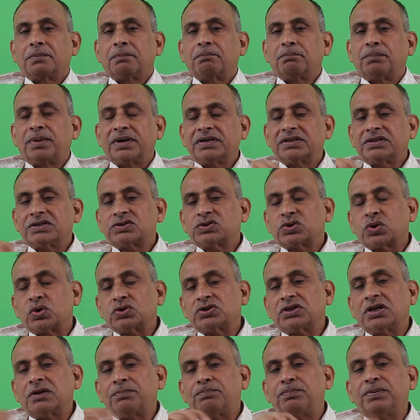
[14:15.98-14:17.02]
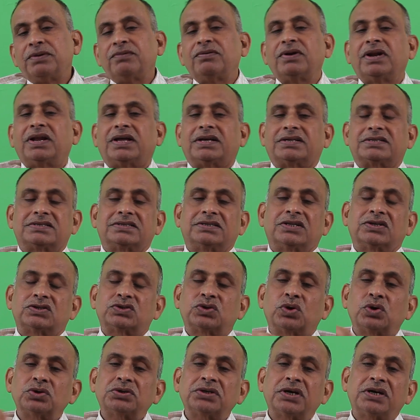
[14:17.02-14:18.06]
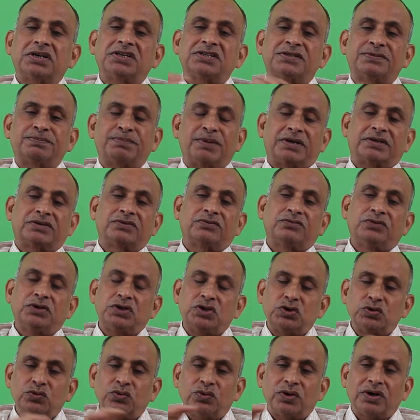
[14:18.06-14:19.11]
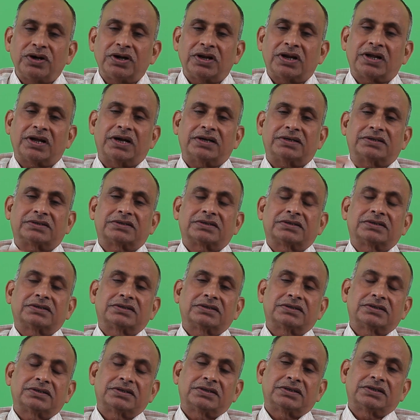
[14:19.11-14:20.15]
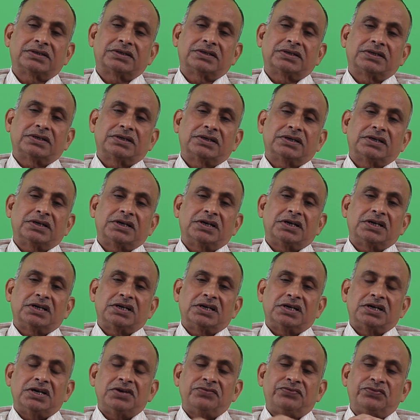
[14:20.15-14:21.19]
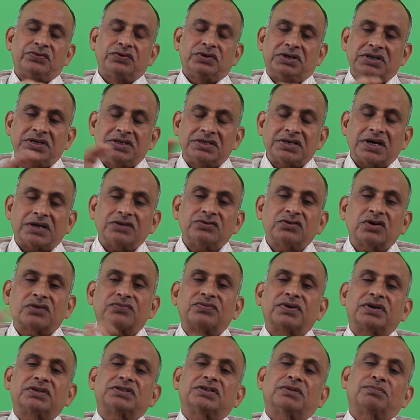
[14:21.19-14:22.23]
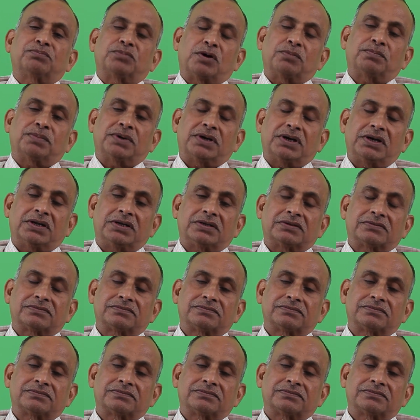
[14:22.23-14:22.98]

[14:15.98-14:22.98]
but the social privilege, the social respect which you will get if you discharge your function properly,